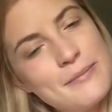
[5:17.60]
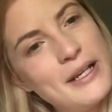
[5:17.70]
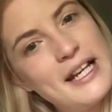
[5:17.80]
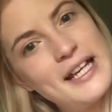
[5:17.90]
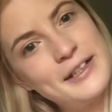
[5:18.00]

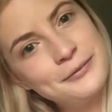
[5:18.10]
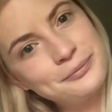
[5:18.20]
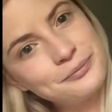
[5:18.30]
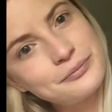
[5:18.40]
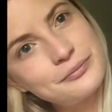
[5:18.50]
Millie.
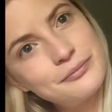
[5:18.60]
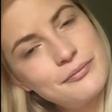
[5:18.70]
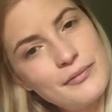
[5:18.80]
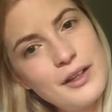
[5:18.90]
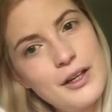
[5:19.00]

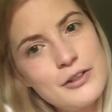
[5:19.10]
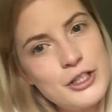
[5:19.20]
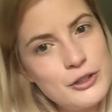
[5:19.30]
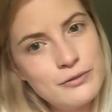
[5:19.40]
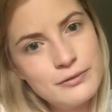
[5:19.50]
Aren't
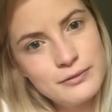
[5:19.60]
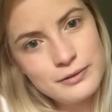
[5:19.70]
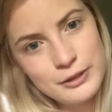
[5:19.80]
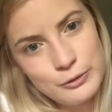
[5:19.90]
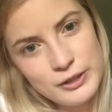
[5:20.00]
you?
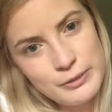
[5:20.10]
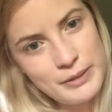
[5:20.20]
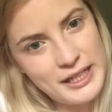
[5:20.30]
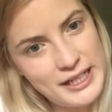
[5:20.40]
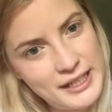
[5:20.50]
You were the
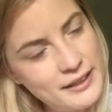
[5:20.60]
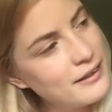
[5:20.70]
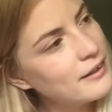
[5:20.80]
Millie.